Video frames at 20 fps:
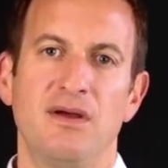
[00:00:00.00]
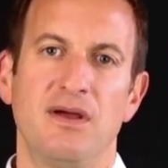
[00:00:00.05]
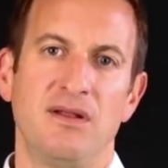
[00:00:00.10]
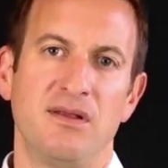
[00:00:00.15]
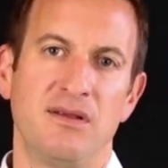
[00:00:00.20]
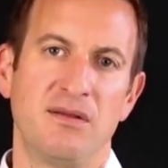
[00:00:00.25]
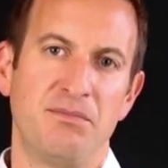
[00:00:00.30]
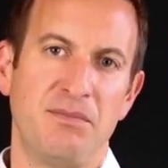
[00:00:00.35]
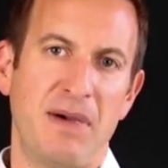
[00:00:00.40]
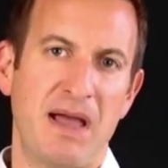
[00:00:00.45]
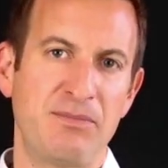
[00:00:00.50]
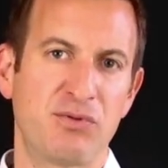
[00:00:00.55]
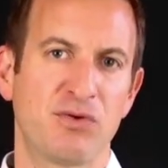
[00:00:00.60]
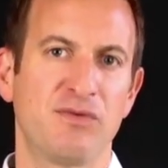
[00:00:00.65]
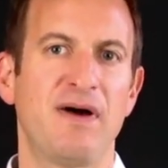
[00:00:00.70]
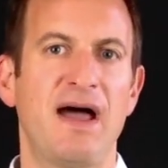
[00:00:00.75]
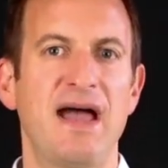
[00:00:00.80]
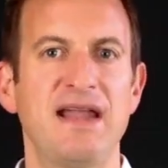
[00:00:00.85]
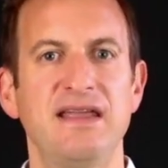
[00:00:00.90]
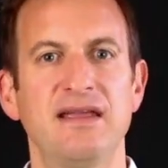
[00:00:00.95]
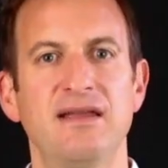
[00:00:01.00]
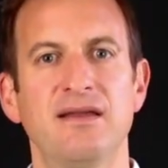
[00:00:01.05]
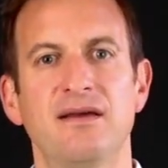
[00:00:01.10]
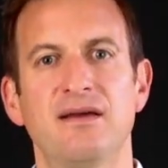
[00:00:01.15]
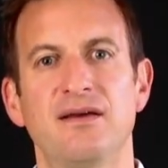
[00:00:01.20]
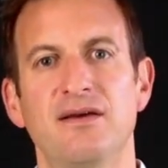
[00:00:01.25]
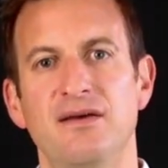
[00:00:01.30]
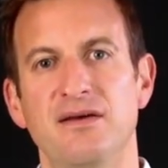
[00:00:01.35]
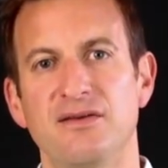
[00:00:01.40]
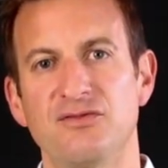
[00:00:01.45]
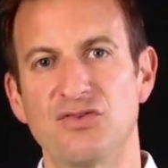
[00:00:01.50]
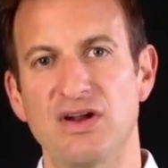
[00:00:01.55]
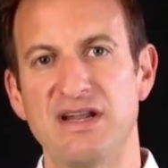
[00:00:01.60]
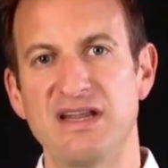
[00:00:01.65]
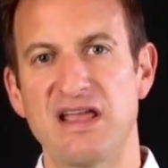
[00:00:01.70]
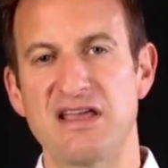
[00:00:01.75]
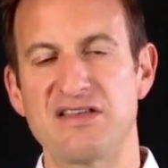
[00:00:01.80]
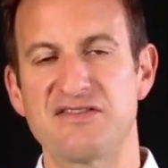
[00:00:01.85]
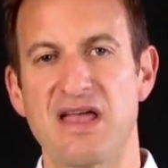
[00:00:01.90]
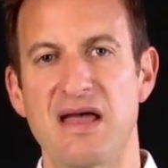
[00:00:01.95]
And by providing
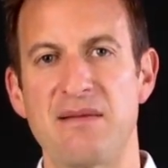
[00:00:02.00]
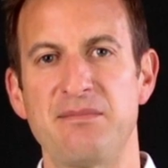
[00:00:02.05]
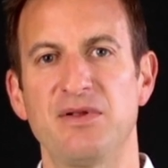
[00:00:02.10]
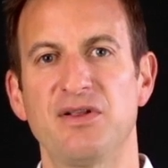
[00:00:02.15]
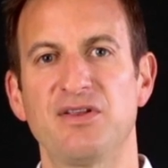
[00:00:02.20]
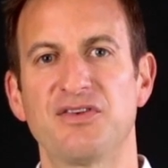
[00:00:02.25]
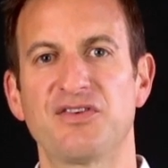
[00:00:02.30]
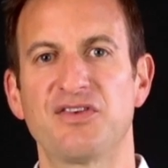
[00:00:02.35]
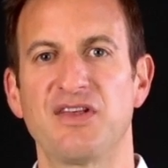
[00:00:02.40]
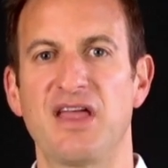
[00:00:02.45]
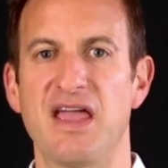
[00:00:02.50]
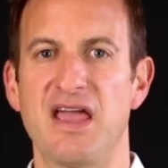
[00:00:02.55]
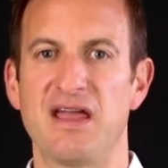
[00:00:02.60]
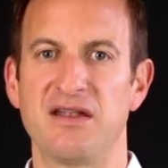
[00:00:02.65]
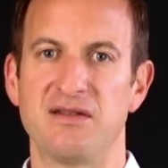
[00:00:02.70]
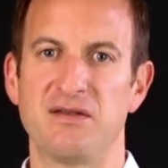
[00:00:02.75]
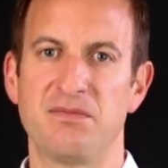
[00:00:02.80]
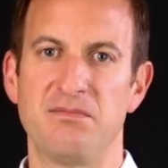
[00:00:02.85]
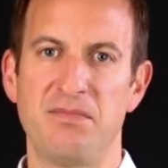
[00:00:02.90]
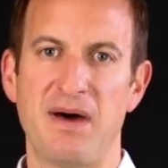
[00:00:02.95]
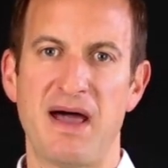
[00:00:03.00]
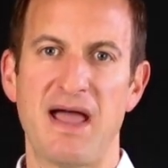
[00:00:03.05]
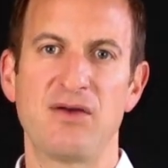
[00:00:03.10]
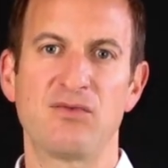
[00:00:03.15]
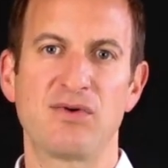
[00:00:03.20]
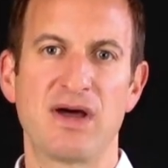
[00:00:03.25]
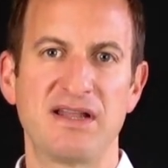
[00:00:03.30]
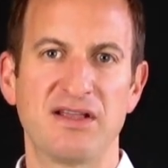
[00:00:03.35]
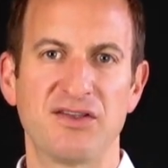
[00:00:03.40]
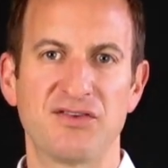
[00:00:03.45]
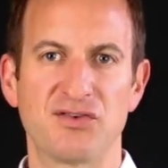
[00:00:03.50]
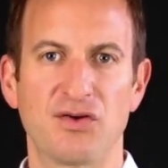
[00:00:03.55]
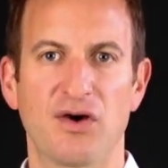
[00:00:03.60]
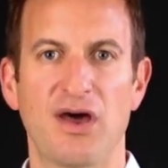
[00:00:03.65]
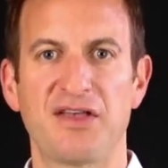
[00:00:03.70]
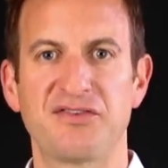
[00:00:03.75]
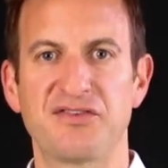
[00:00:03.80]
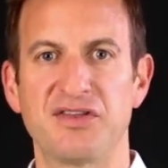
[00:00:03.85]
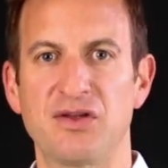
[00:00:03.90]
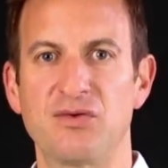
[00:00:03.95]
training examples and by running
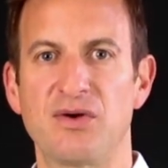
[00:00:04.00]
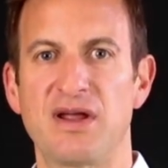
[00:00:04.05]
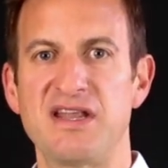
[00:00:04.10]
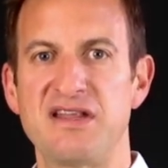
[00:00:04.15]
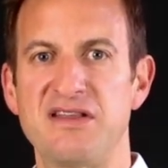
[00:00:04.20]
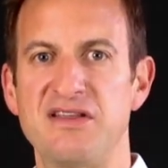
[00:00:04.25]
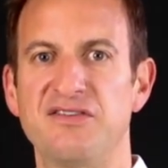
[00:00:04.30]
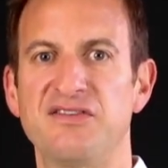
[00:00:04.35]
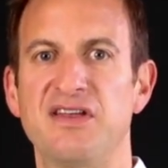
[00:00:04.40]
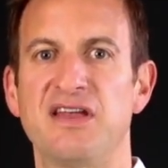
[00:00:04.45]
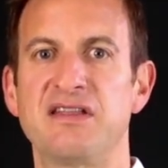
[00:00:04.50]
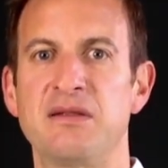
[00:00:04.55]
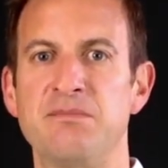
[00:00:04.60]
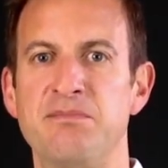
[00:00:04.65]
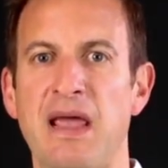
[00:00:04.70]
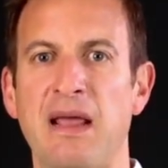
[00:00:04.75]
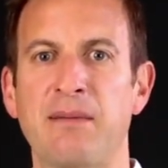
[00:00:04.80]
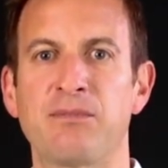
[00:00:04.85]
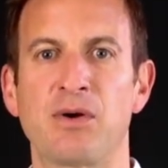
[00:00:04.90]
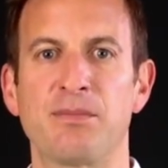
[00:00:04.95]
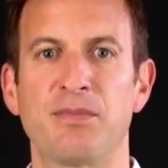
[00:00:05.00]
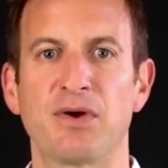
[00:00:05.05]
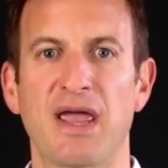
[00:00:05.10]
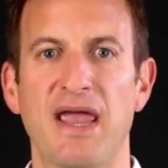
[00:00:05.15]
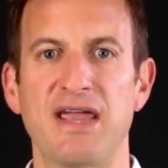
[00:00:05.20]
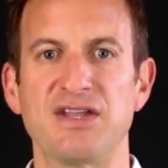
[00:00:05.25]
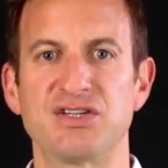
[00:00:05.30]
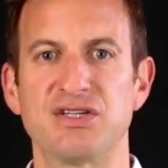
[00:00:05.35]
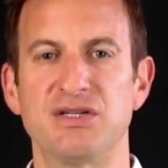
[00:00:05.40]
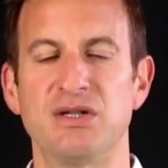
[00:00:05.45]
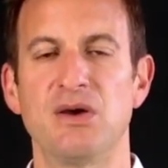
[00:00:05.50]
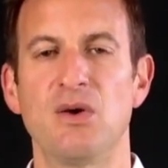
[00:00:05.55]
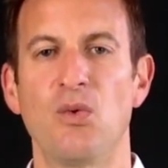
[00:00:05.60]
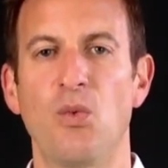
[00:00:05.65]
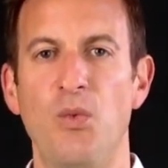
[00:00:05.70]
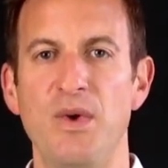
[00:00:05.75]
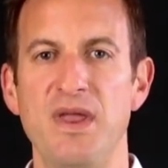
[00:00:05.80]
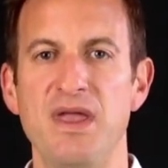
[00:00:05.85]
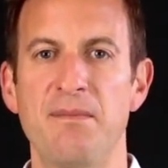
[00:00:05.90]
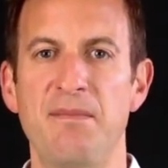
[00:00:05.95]
stochastic gradient descent and backpropagation,
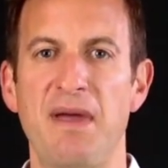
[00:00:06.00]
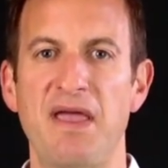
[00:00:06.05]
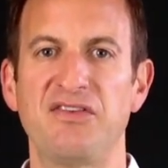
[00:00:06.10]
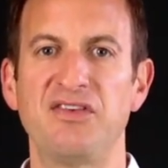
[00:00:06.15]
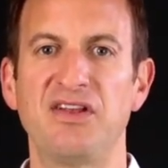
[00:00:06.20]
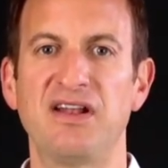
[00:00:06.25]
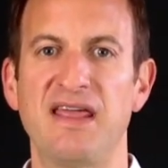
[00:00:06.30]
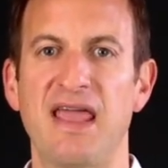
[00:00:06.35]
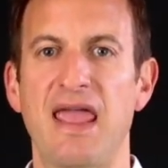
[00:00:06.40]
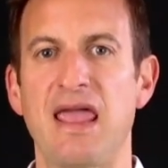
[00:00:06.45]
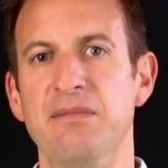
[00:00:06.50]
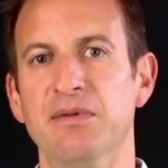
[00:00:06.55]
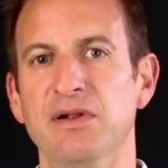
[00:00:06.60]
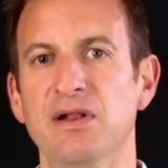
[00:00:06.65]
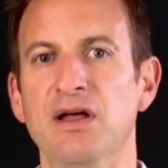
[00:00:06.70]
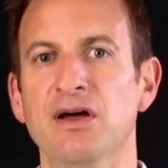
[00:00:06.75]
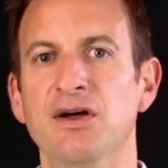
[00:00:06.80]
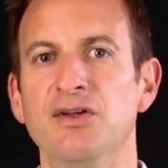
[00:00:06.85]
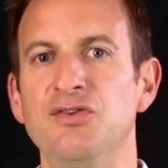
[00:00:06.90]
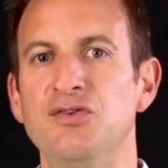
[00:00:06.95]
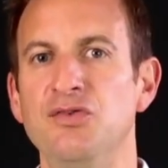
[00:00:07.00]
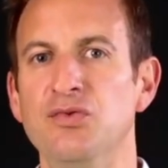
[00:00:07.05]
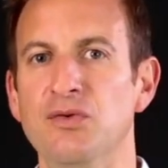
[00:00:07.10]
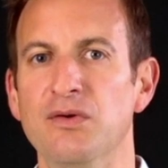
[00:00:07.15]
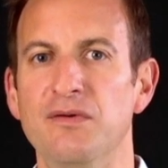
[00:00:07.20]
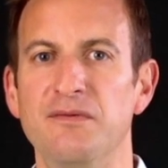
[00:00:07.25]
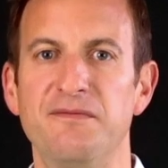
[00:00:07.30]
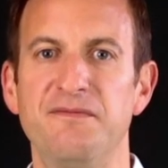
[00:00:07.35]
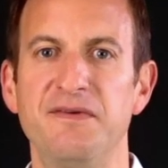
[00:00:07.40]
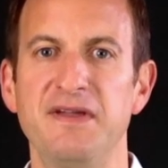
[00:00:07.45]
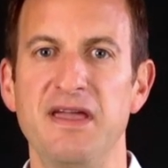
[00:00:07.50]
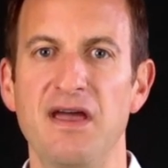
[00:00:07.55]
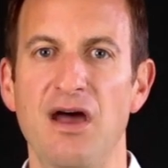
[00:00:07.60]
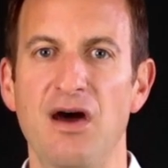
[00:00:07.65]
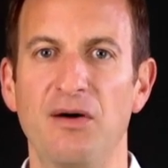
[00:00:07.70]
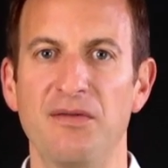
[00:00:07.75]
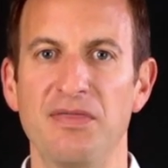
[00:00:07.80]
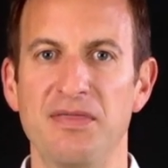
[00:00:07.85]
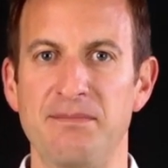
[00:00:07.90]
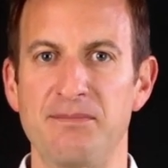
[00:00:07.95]
we are basically able to figure
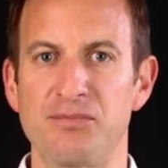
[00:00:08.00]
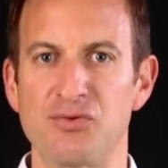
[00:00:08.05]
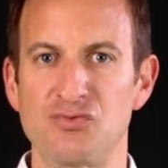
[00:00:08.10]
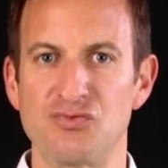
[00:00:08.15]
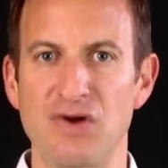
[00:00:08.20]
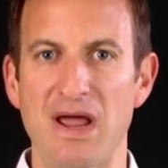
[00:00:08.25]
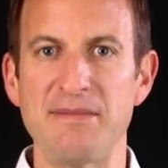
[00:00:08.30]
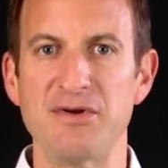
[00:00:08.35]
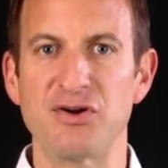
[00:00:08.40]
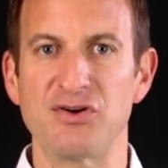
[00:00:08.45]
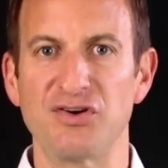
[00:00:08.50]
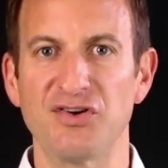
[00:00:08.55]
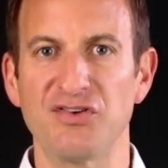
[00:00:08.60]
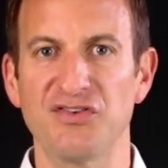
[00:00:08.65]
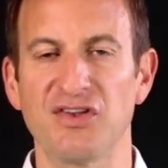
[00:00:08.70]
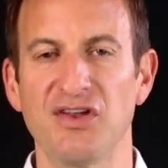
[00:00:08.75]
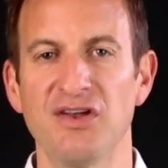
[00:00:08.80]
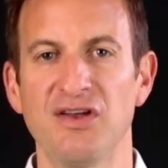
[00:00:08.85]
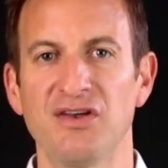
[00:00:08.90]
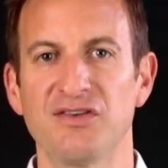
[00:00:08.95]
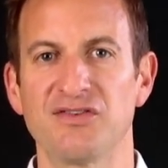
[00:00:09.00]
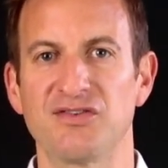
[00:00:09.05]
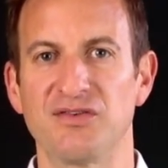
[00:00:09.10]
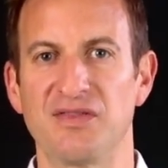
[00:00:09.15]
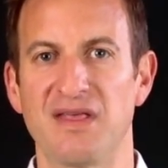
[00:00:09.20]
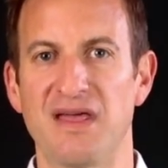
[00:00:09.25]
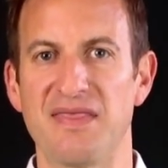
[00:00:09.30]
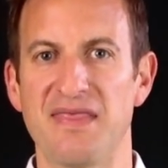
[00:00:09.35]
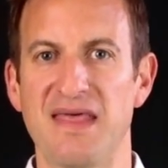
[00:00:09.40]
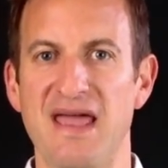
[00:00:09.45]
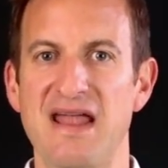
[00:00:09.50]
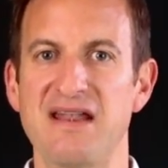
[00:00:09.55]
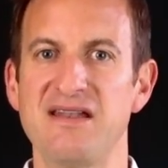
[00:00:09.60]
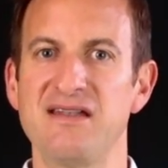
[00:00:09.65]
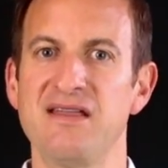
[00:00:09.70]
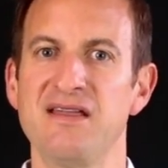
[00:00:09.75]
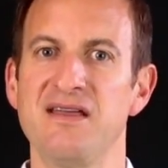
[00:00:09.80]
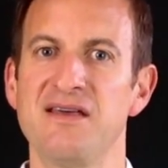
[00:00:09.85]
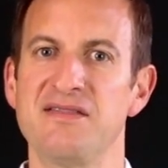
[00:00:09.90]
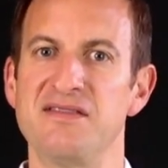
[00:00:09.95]
out the parameters so that
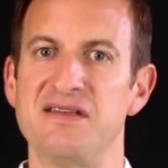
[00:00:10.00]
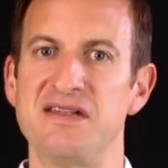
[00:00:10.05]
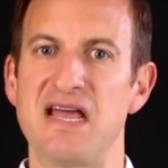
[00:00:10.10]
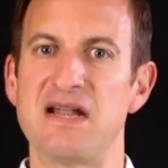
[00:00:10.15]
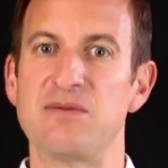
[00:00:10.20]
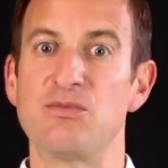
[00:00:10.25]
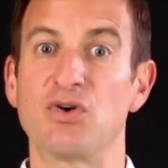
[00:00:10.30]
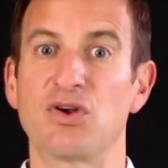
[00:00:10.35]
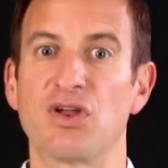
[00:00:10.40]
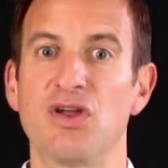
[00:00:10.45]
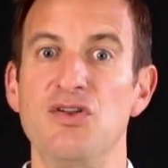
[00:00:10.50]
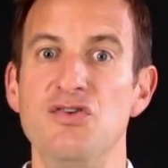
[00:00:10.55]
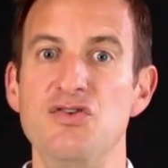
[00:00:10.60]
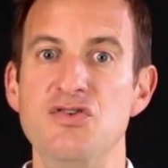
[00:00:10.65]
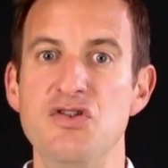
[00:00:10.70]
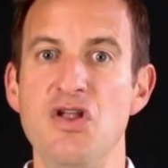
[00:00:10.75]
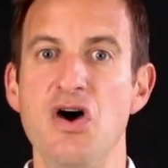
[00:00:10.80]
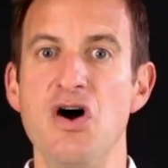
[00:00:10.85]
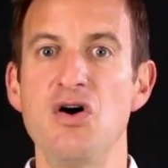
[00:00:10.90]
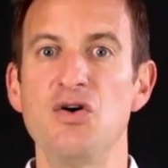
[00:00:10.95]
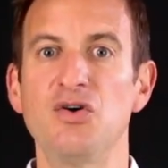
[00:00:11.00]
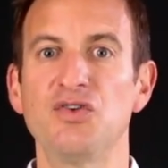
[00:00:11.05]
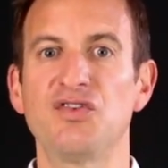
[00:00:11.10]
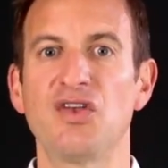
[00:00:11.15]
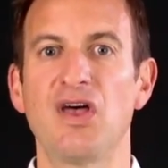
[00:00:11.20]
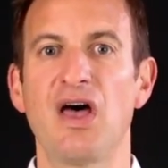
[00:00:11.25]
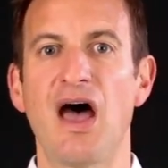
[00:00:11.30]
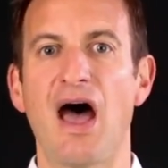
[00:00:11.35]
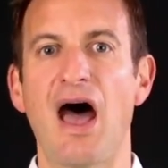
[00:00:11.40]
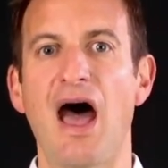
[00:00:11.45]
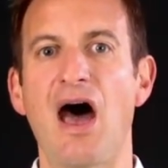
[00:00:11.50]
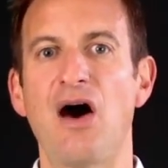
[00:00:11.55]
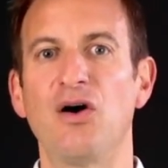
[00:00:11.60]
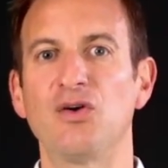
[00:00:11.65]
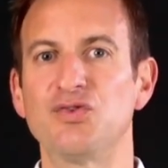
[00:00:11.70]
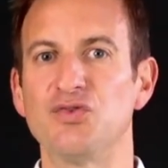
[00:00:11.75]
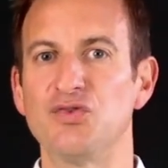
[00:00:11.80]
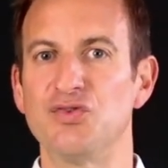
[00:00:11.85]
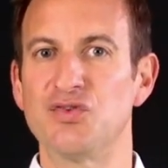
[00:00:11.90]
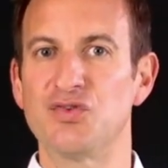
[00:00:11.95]
then the network knows
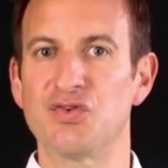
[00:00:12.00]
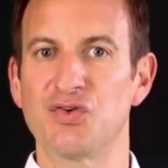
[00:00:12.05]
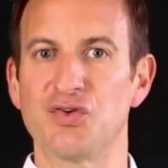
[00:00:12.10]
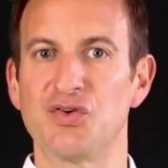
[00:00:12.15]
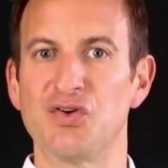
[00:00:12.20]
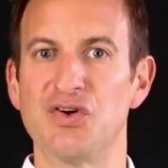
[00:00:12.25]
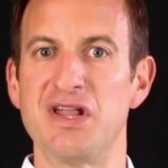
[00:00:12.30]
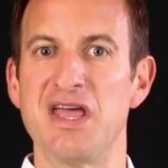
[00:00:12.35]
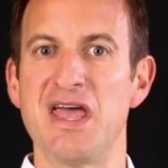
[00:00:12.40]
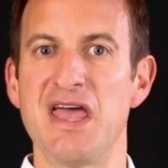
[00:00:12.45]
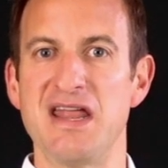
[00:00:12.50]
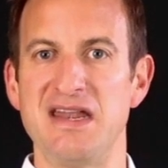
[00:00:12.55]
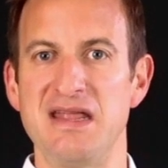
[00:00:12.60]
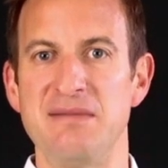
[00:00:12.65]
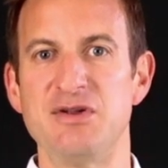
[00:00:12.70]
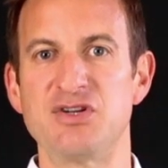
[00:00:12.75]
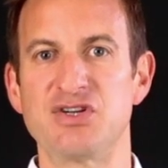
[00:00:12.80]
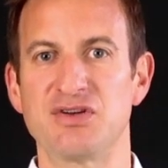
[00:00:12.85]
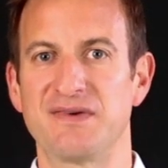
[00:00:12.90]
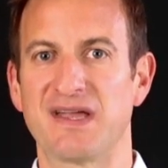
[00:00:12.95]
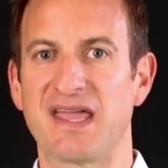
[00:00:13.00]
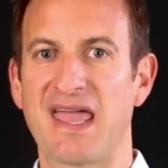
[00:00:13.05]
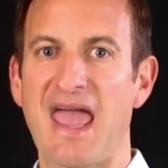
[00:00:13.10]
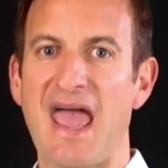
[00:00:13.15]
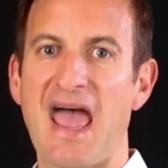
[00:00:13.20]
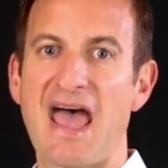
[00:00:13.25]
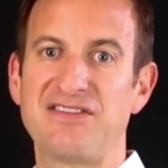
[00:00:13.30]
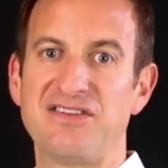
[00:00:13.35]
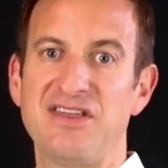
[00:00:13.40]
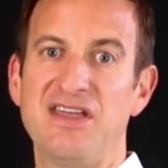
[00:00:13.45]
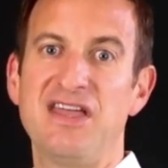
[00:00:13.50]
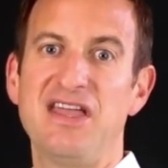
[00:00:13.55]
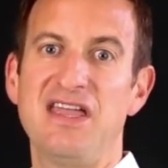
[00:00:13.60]
how to turn an image of a cat